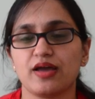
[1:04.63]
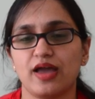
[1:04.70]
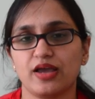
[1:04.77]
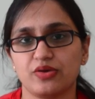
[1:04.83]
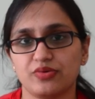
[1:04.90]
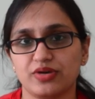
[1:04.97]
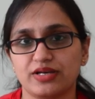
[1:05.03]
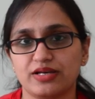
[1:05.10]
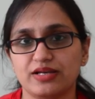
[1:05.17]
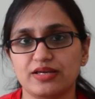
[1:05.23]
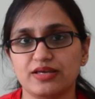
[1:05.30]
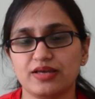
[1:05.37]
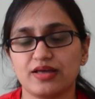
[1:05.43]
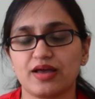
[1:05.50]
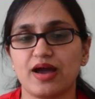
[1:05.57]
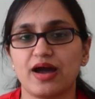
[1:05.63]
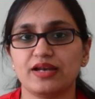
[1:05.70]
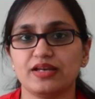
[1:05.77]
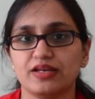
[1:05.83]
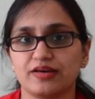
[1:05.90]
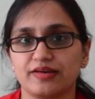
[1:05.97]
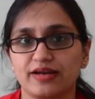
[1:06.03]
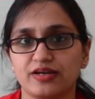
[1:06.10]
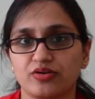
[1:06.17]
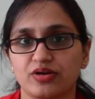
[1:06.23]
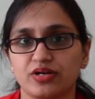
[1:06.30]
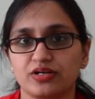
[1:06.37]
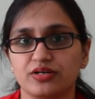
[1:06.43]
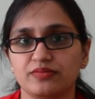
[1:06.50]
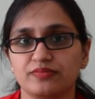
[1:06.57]
accurately and in correct
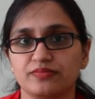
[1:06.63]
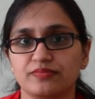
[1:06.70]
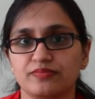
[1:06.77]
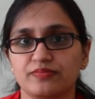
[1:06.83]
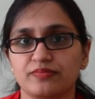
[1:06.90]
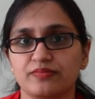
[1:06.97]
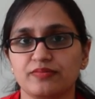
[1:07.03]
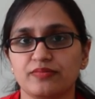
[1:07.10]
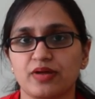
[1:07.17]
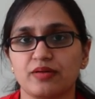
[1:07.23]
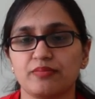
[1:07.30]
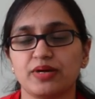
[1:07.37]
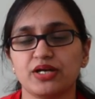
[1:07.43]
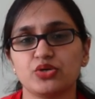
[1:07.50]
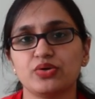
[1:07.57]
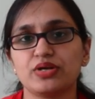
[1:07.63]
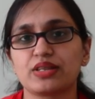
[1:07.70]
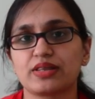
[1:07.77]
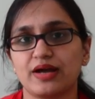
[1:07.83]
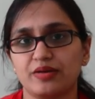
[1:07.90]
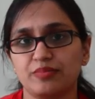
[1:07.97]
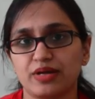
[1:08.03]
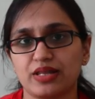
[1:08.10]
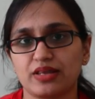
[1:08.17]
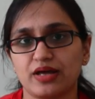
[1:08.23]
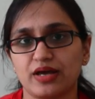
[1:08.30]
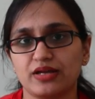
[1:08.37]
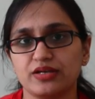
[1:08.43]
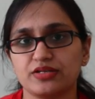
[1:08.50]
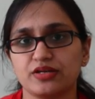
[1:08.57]
order, but do it side by
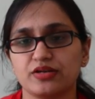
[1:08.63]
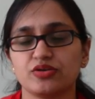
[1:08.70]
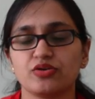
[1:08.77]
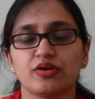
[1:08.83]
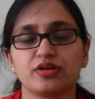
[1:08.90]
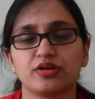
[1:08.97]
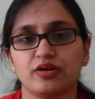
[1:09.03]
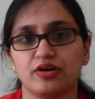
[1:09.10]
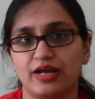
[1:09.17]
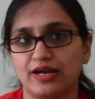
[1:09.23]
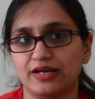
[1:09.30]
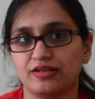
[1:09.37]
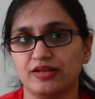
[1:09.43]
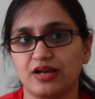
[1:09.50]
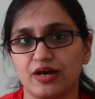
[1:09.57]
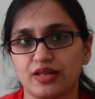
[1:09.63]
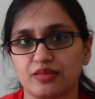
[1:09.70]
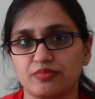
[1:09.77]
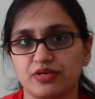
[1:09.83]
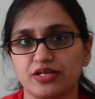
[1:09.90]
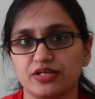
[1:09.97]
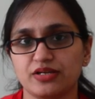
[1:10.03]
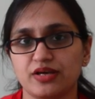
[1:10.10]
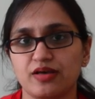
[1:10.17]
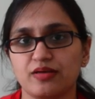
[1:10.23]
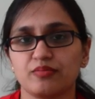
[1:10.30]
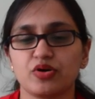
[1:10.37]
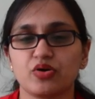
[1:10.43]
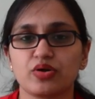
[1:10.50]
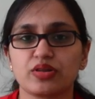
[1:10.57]
side, not at the last minute,
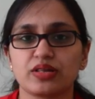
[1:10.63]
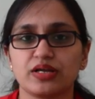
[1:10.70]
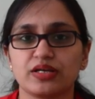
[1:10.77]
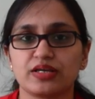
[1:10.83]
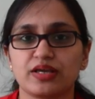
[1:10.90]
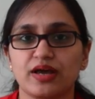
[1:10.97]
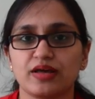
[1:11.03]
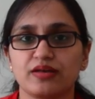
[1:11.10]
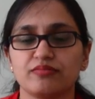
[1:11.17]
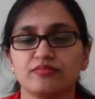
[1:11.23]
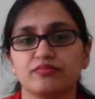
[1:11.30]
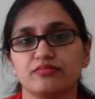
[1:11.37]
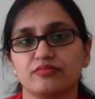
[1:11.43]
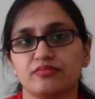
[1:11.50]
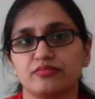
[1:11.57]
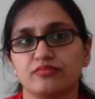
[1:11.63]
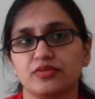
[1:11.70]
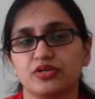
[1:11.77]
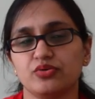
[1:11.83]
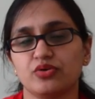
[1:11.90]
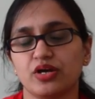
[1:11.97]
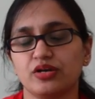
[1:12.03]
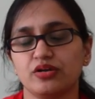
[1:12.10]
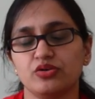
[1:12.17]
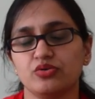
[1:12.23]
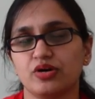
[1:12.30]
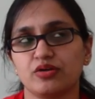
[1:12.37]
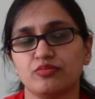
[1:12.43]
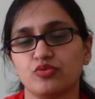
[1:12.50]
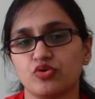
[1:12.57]
because you
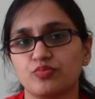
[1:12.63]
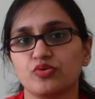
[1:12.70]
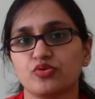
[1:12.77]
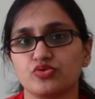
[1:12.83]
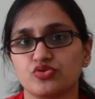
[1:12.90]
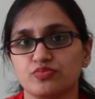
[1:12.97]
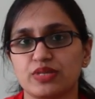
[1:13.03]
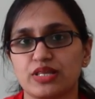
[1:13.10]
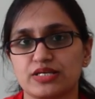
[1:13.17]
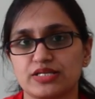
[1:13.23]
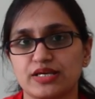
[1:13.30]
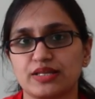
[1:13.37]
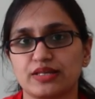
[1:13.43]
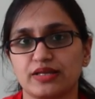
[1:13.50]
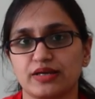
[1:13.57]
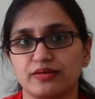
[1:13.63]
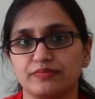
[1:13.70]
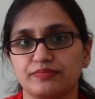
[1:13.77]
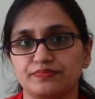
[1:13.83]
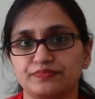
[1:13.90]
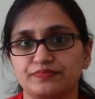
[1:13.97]
are more prone to mistakes then.